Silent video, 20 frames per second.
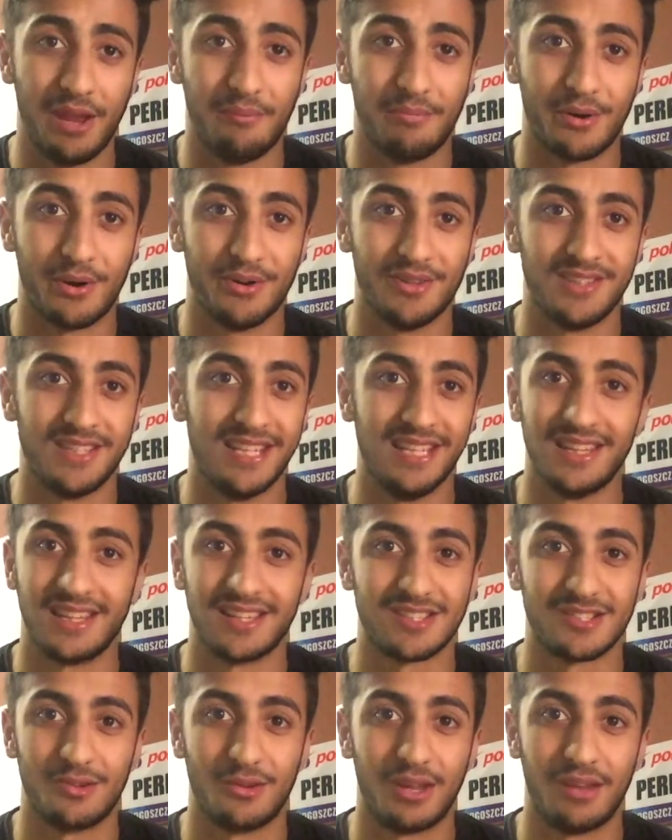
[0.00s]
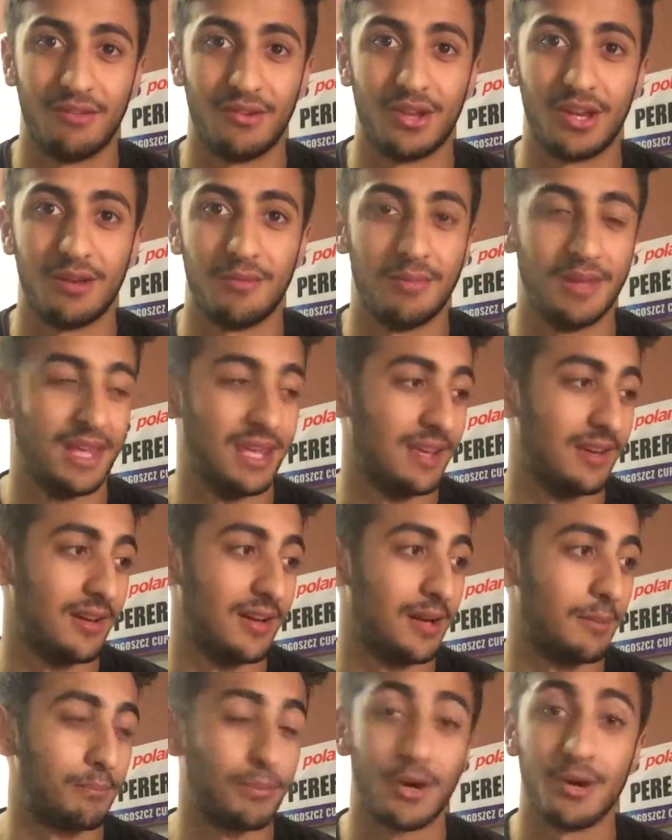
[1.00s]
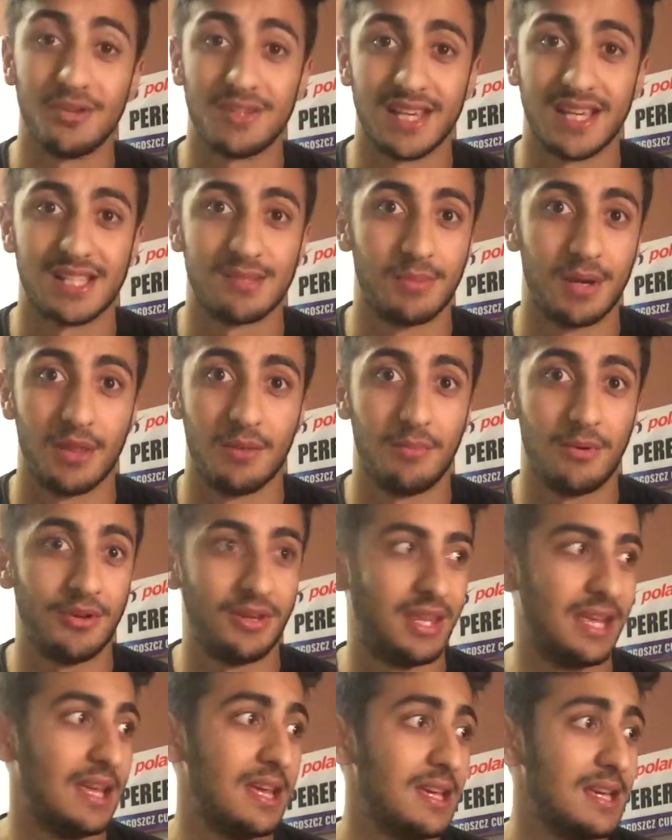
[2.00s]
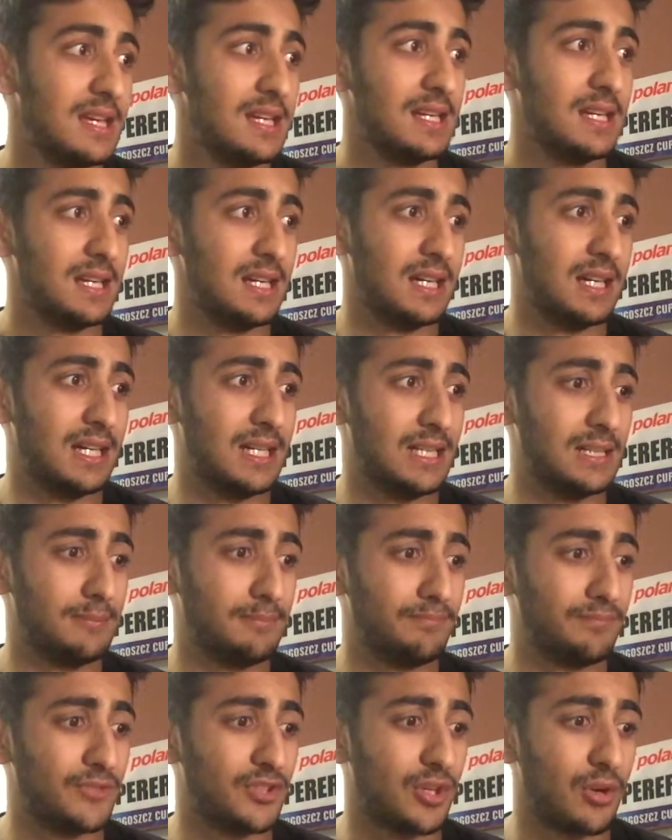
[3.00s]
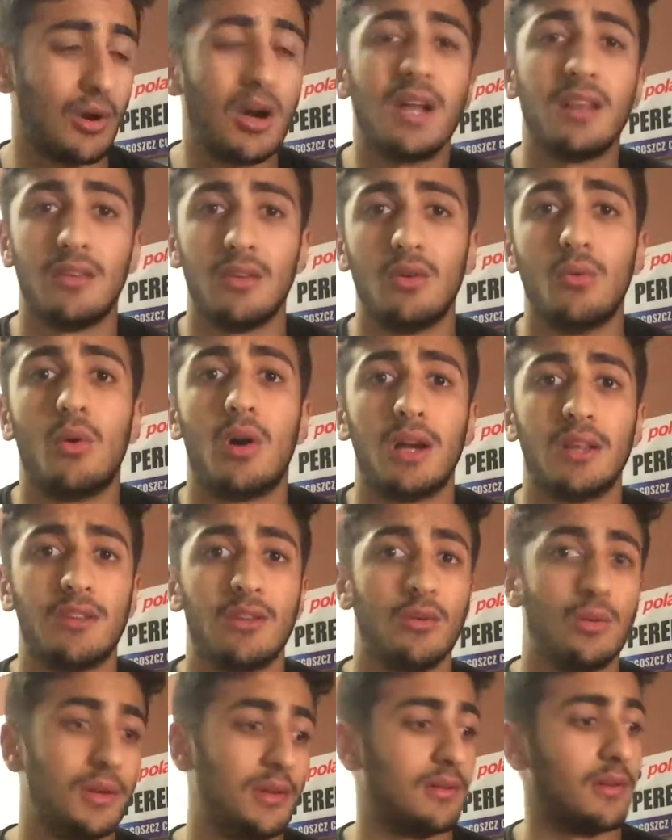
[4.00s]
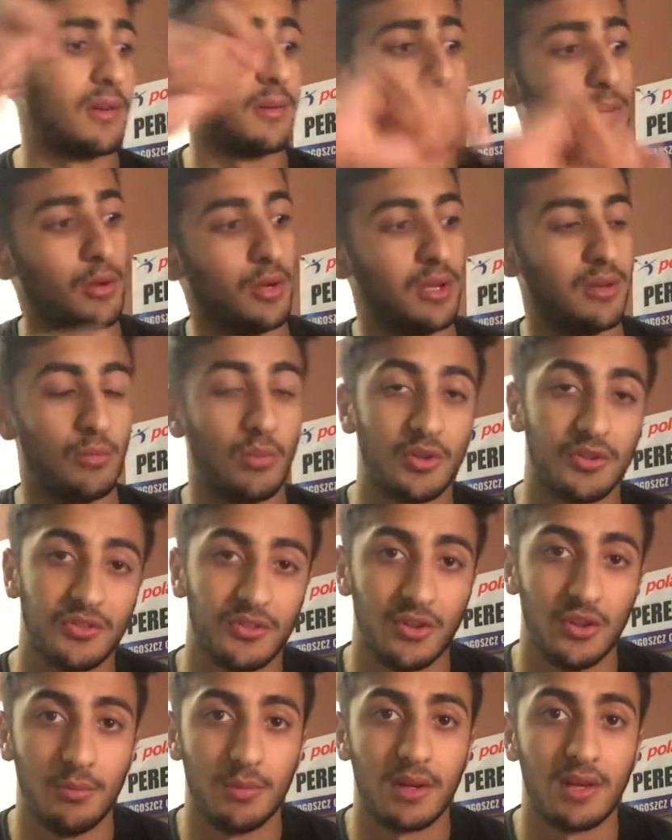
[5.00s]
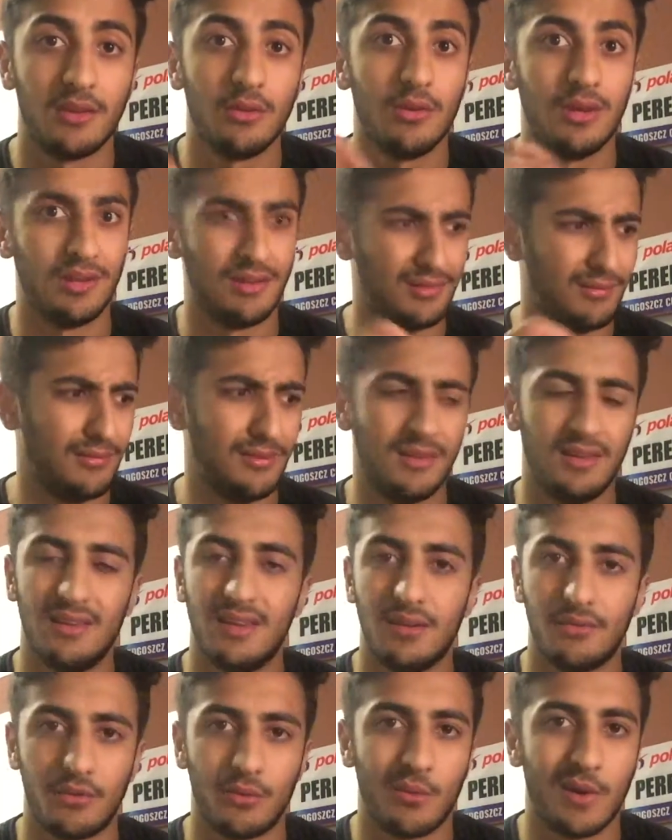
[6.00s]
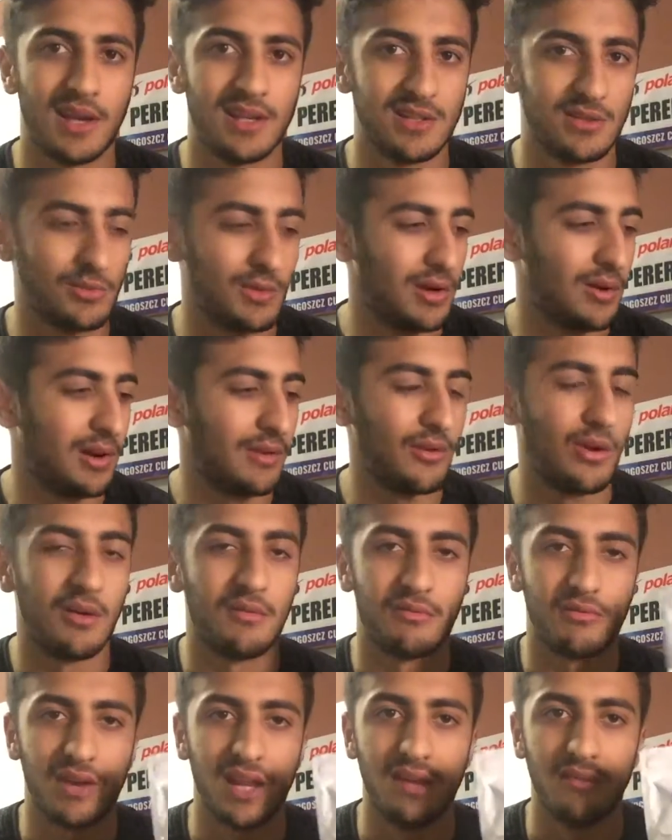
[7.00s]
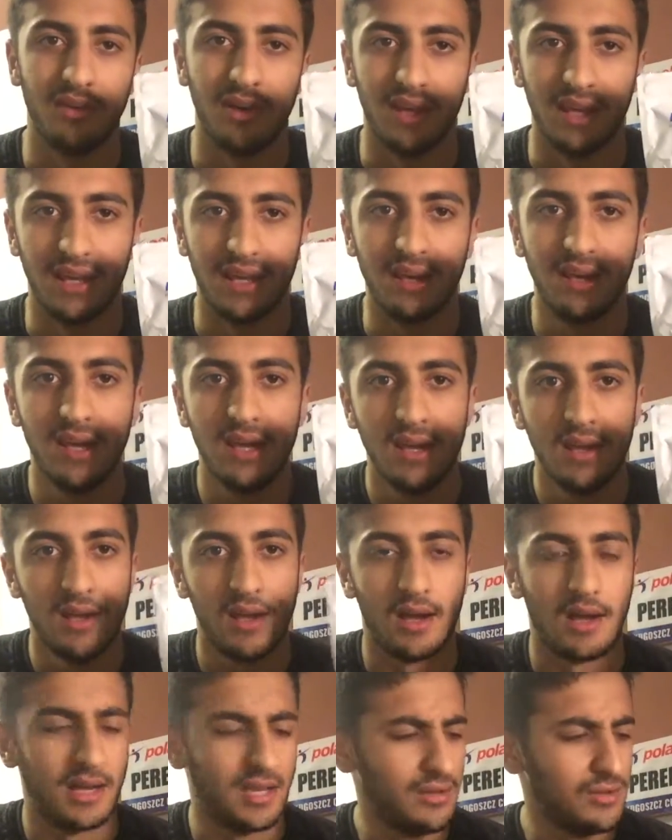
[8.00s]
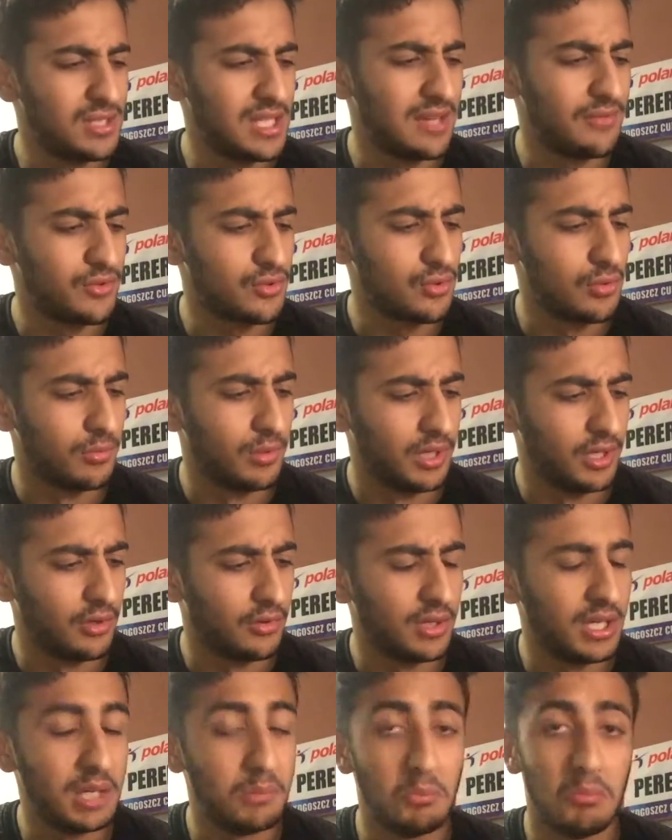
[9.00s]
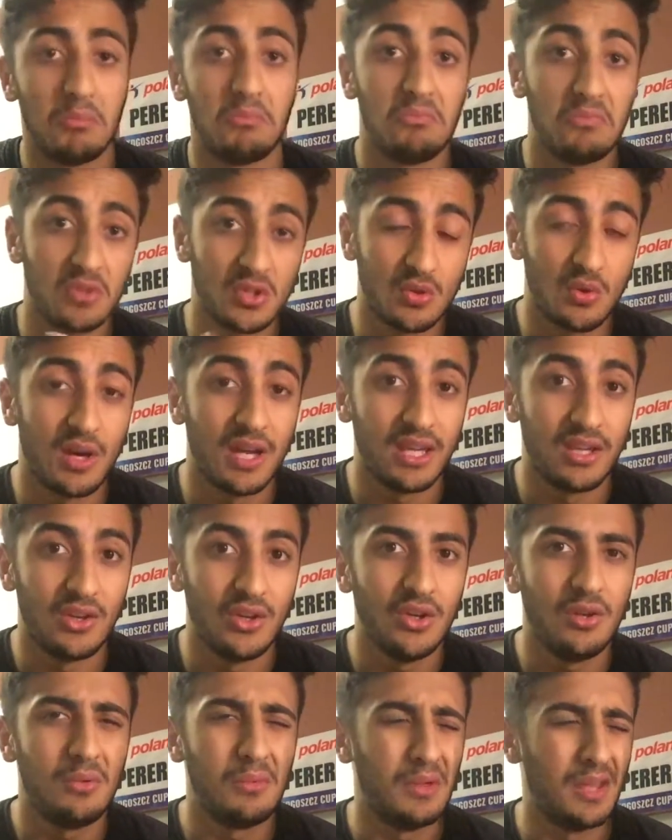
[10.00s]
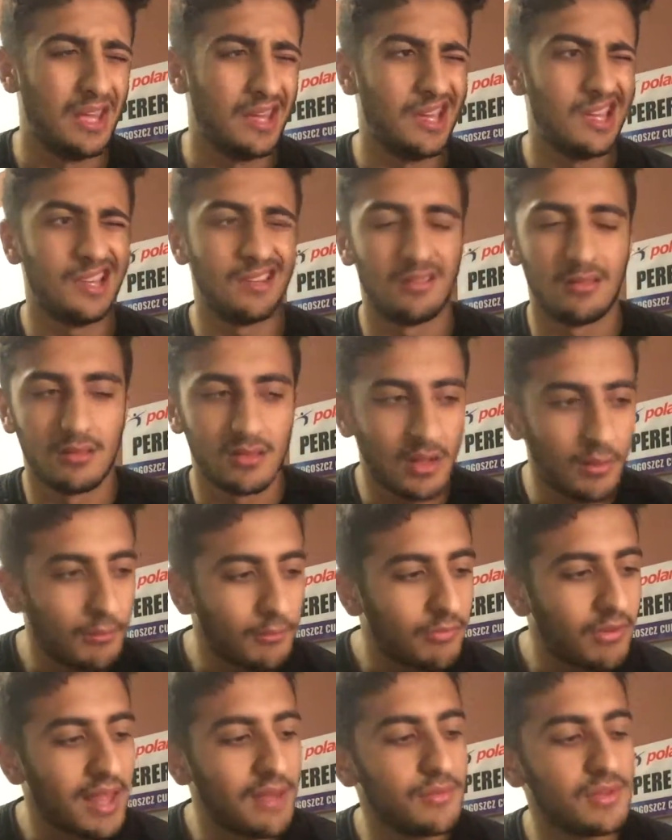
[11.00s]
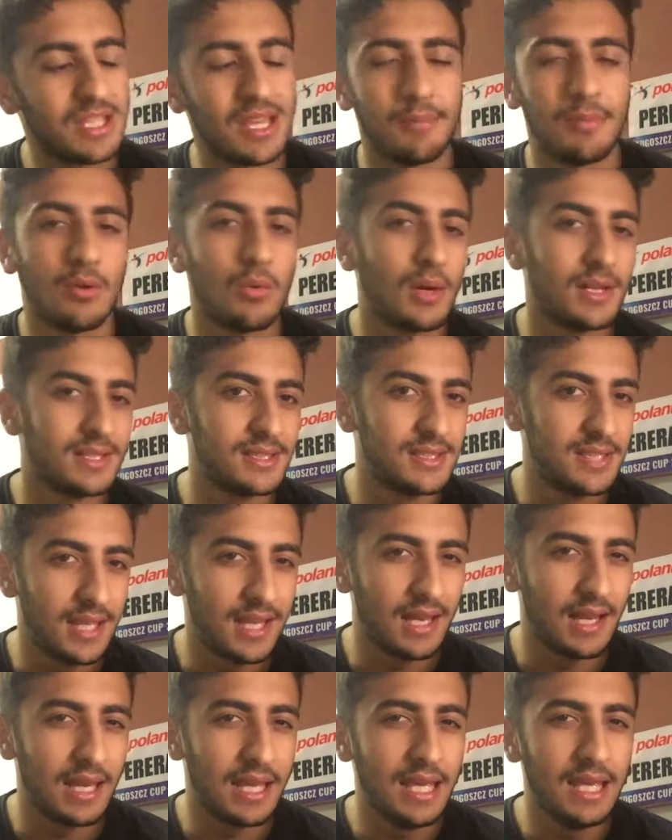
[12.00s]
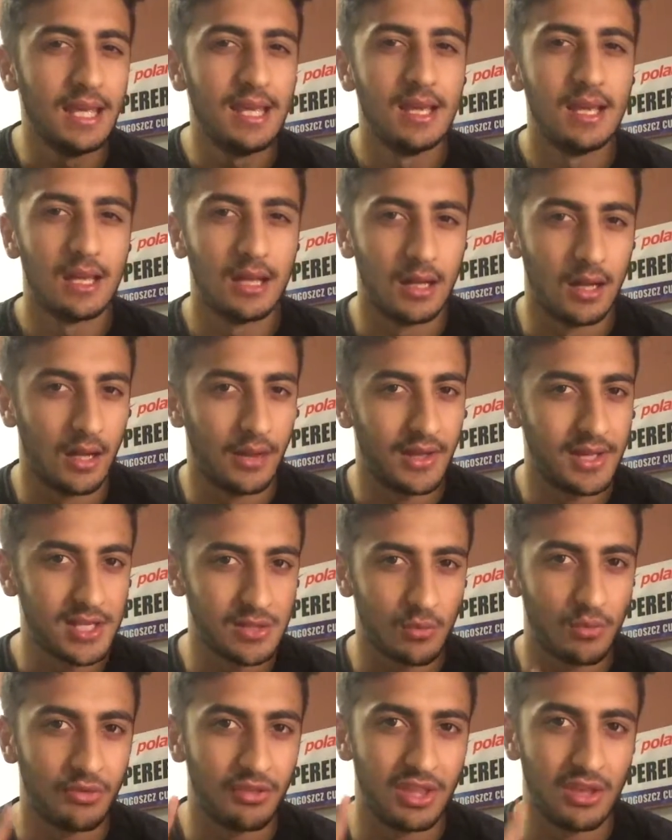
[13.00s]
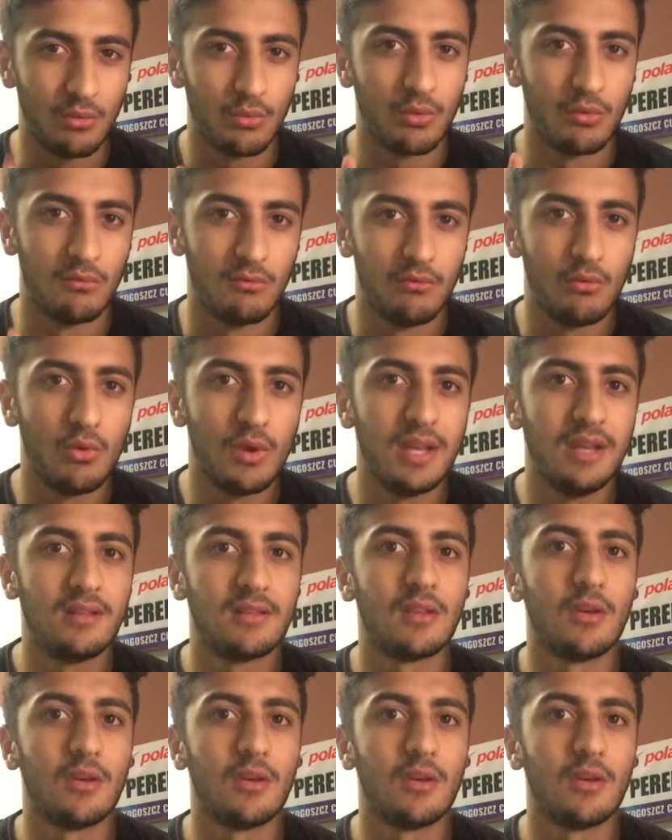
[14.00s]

whey protein that's not even going to be uh, processed by the body um, so i do what i do is i put in one scoop and i do it in different ways as well i've got unflavored here i used to have strawberry cream it was quite good some flavors can be quite sickly uh, that's the one thing you want to avoid.